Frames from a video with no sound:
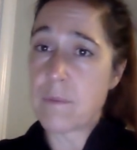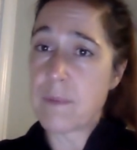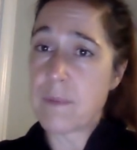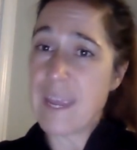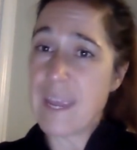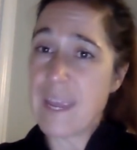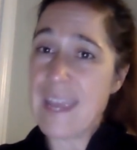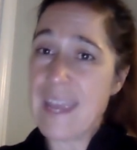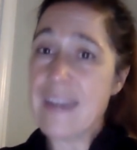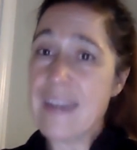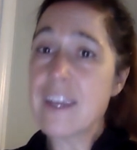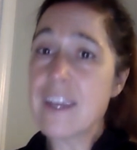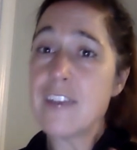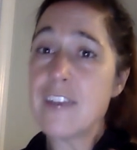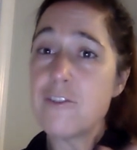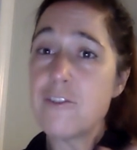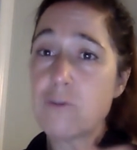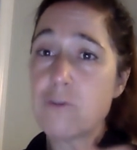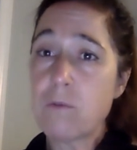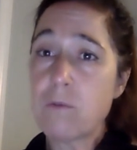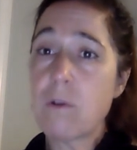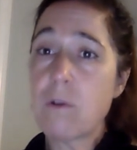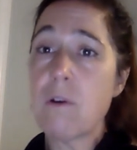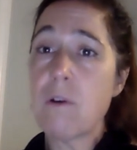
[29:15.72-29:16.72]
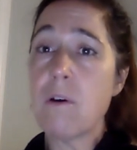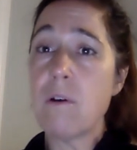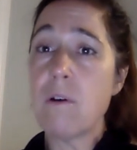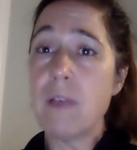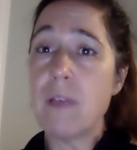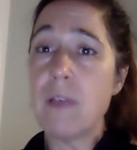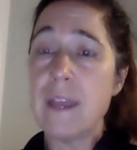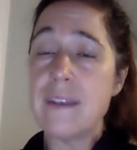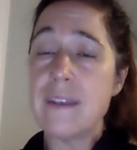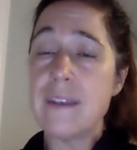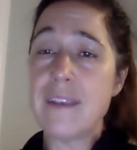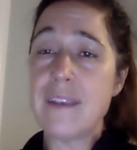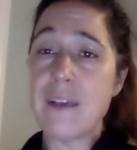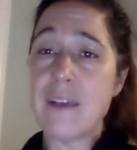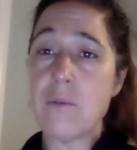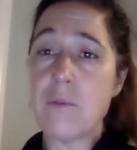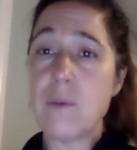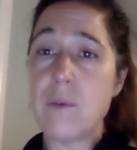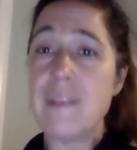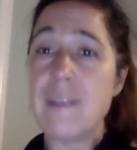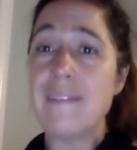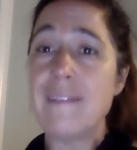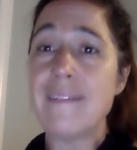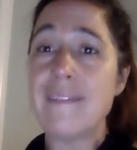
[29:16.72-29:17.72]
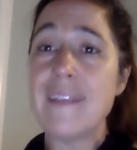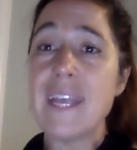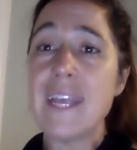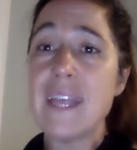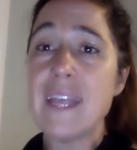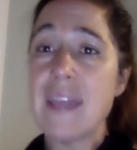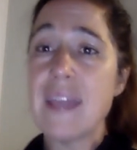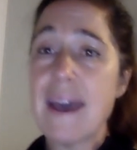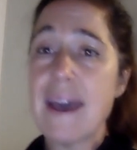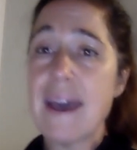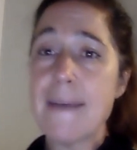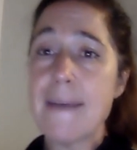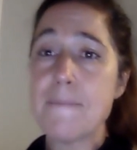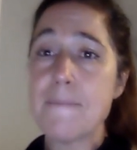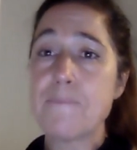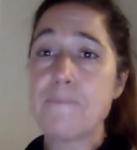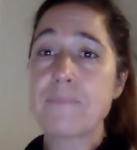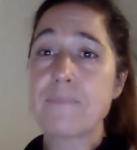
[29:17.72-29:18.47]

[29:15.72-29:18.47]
in control until we see that